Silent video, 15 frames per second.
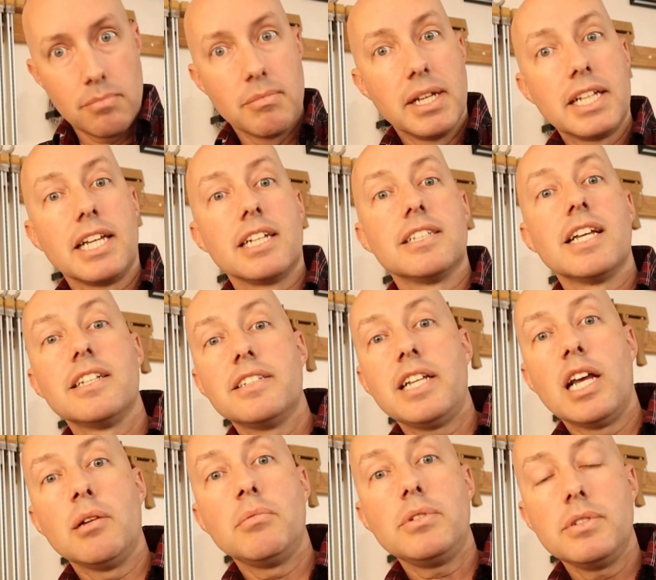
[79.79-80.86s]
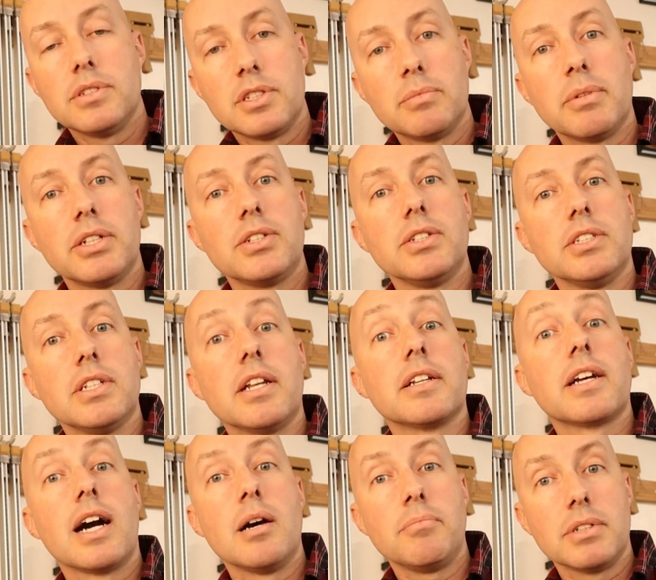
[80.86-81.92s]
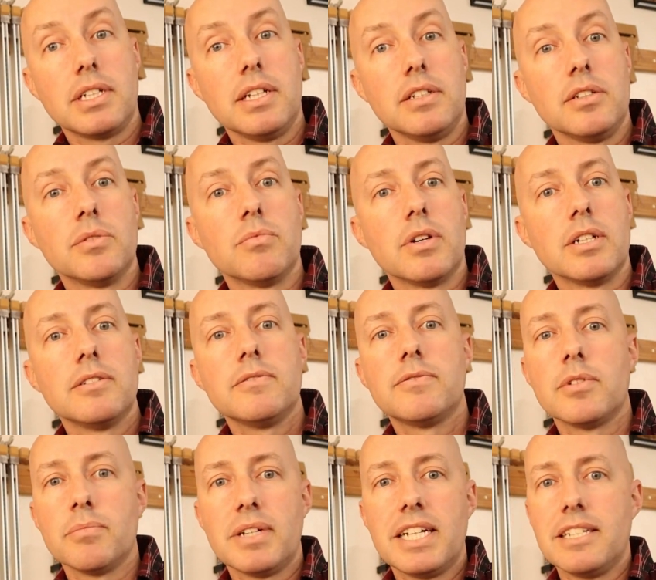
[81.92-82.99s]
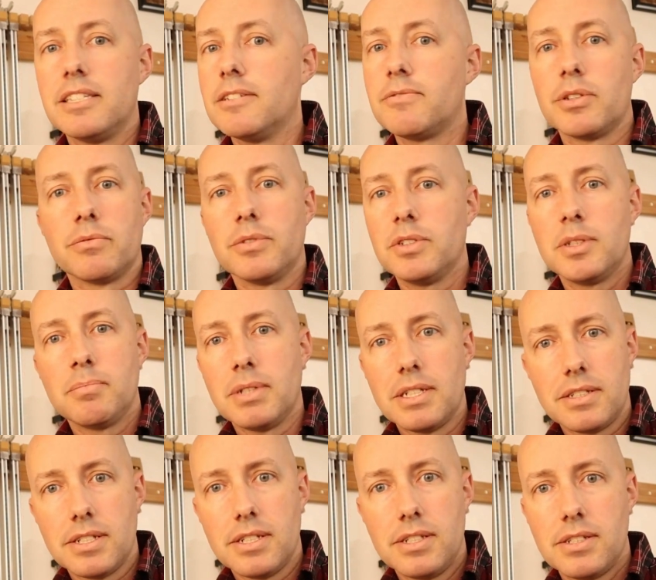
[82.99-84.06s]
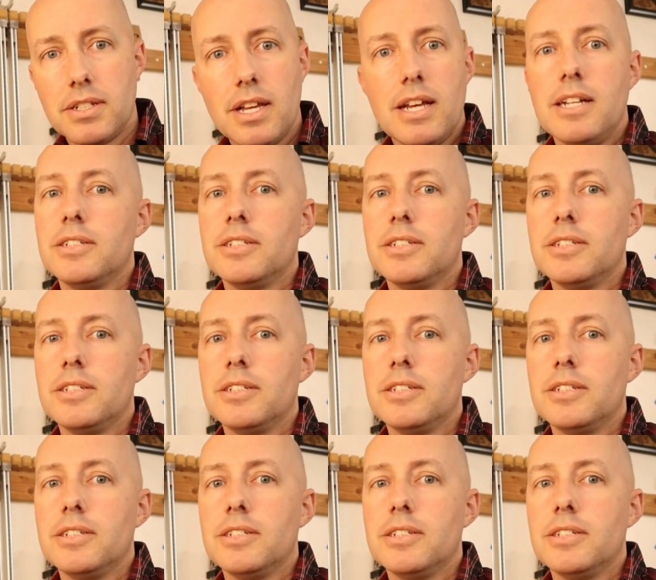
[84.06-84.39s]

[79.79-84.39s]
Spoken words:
Making an end table, especially an uncomplicated one, from 8 different wood species